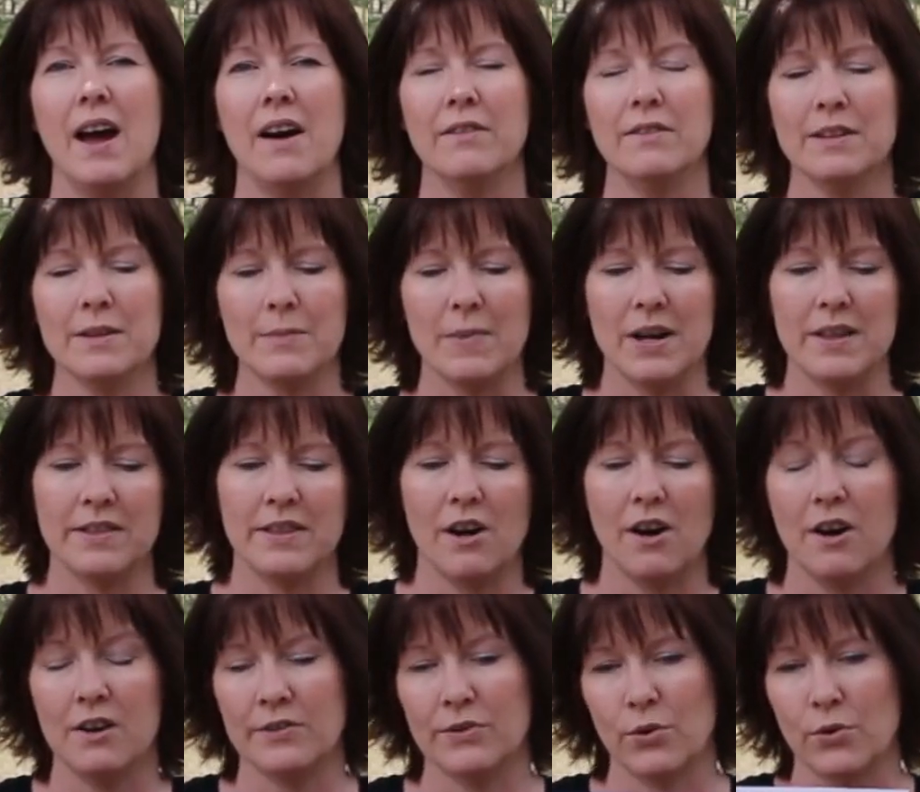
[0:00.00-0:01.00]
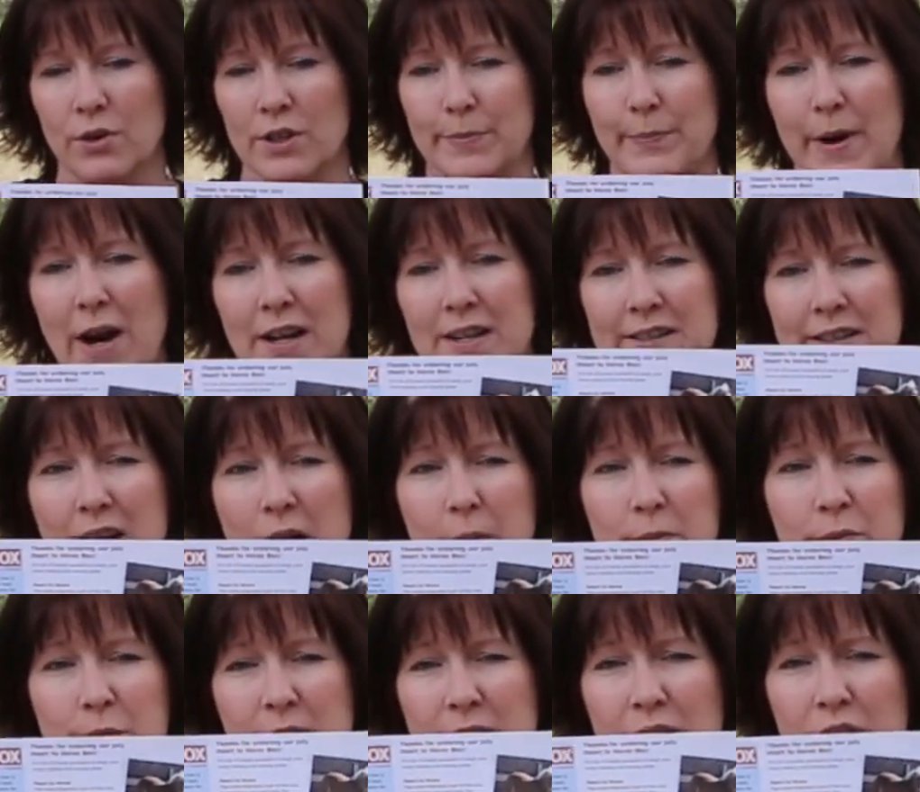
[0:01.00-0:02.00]
Every month, the Heart to Horse box
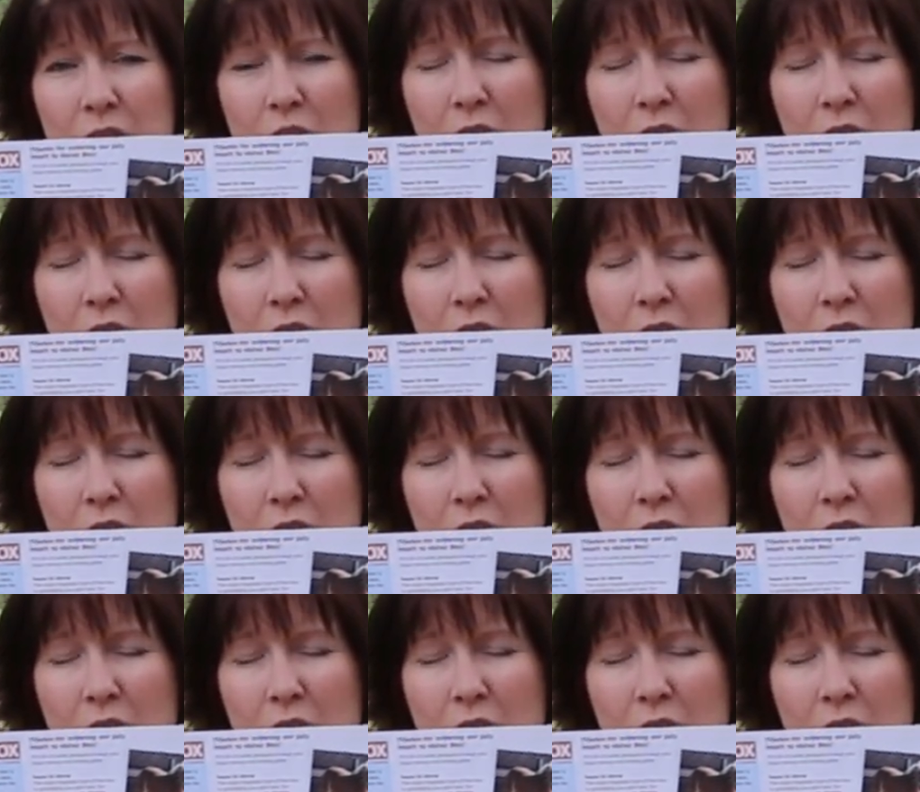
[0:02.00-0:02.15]
comes with a